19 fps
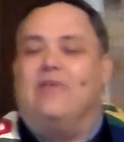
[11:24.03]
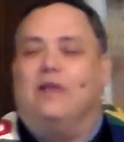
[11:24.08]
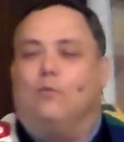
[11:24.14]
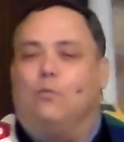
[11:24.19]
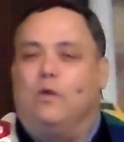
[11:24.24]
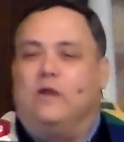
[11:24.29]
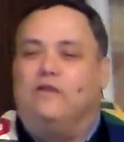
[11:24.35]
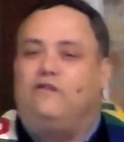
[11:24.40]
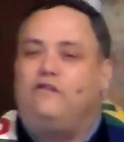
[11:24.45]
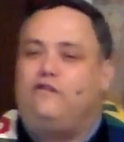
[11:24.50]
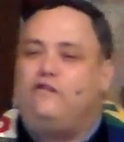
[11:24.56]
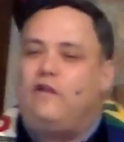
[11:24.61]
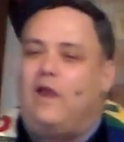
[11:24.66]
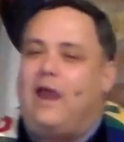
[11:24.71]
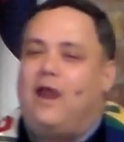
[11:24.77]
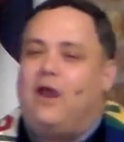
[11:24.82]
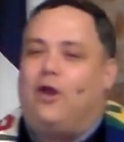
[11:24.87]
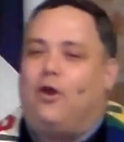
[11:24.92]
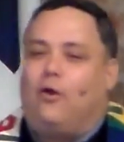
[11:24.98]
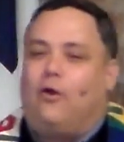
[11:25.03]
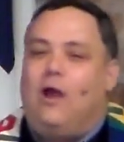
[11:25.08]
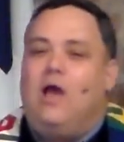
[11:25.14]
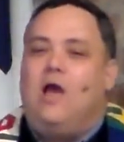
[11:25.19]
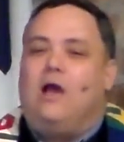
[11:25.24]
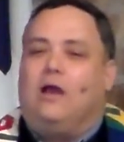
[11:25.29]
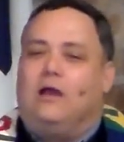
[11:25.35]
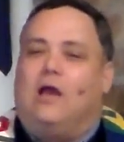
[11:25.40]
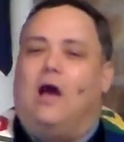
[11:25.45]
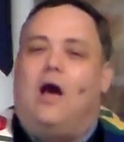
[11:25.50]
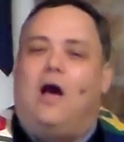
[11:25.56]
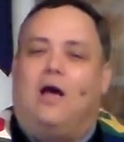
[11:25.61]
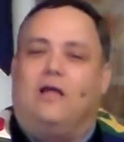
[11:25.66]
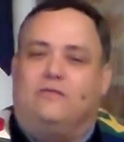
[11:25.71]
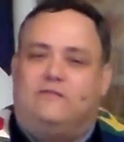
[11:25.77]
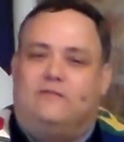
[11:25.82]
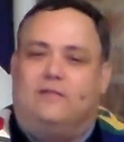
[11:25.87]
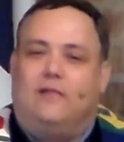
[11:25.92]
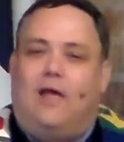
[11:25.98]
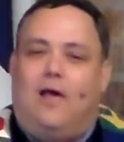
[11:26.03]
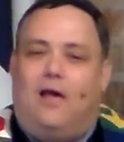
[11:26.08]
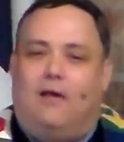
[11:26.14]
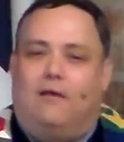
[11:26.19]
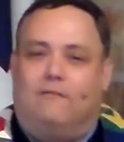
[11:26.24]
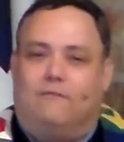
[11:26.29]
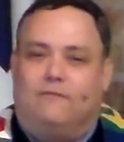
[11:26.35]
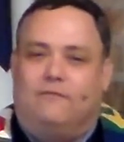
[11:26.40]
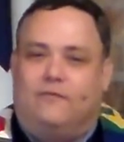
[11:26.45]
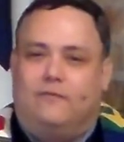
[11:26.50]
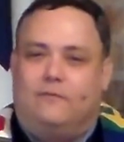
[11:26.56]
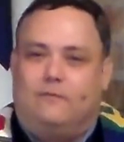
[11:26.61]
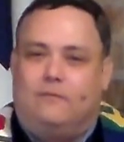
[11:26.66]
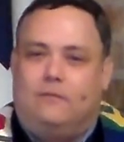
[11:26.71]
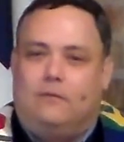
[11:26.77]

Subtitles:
that we share God's love.